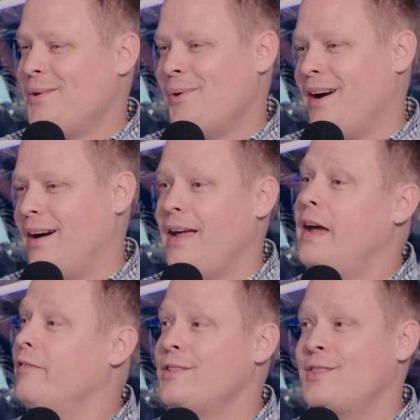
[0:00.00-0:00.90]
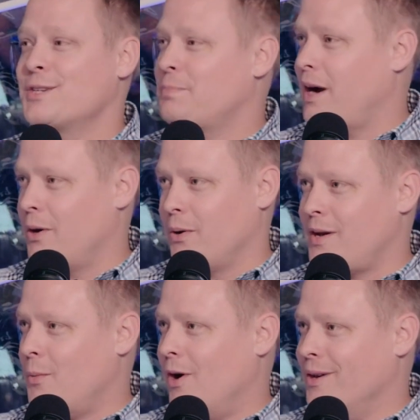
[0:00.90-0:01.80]
Where everything's
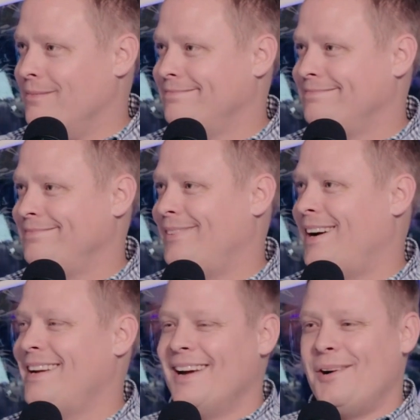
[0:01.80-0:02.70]
priority one, right?